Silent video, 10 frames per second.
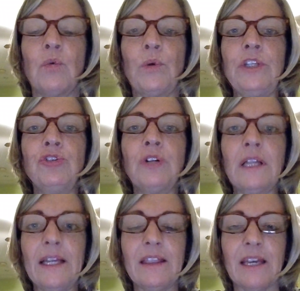When you
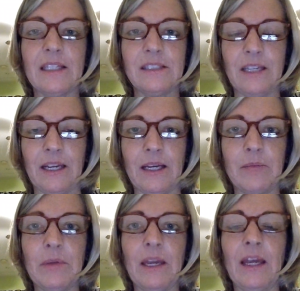click that
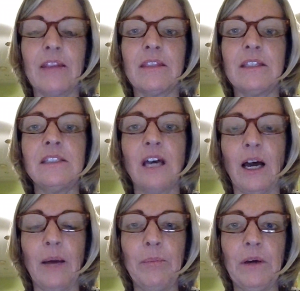tab, at the
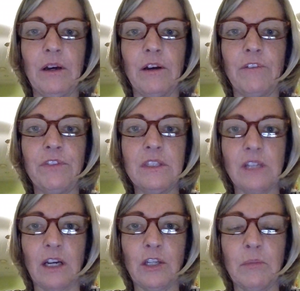top of the
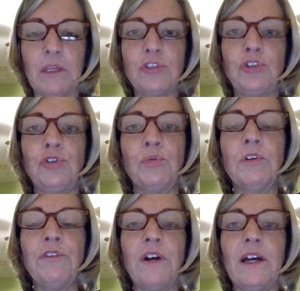document, you
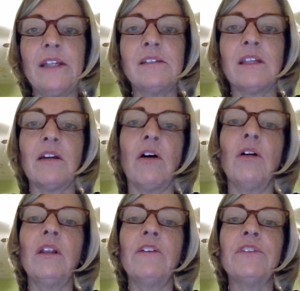will find that
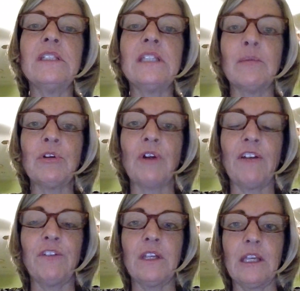all of the
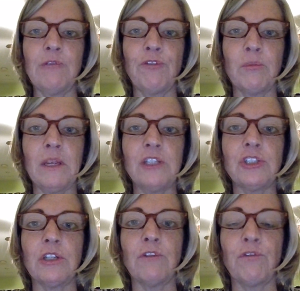demographic
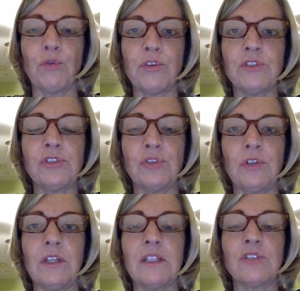information for the
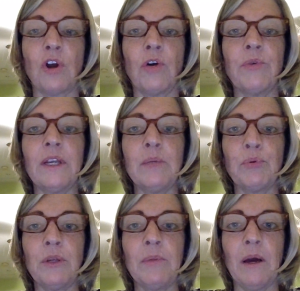student is already
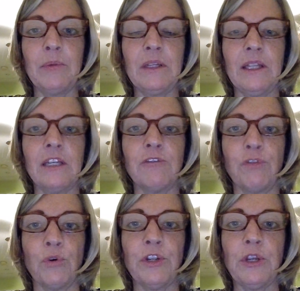pre-populated
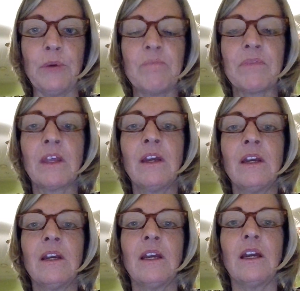for you.
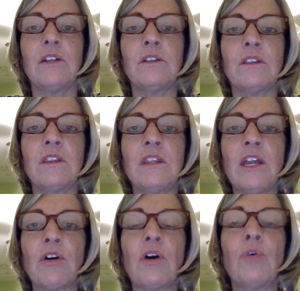
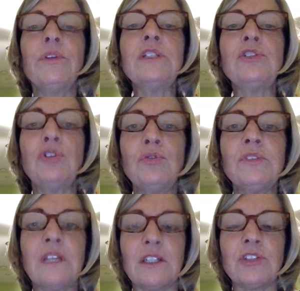There are only
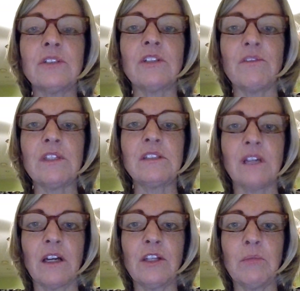two sections of this
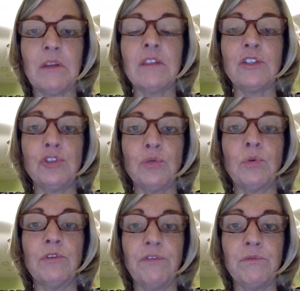document that
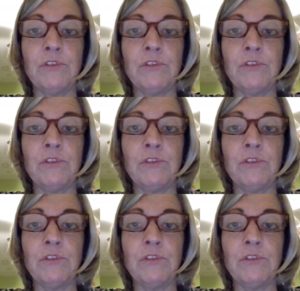you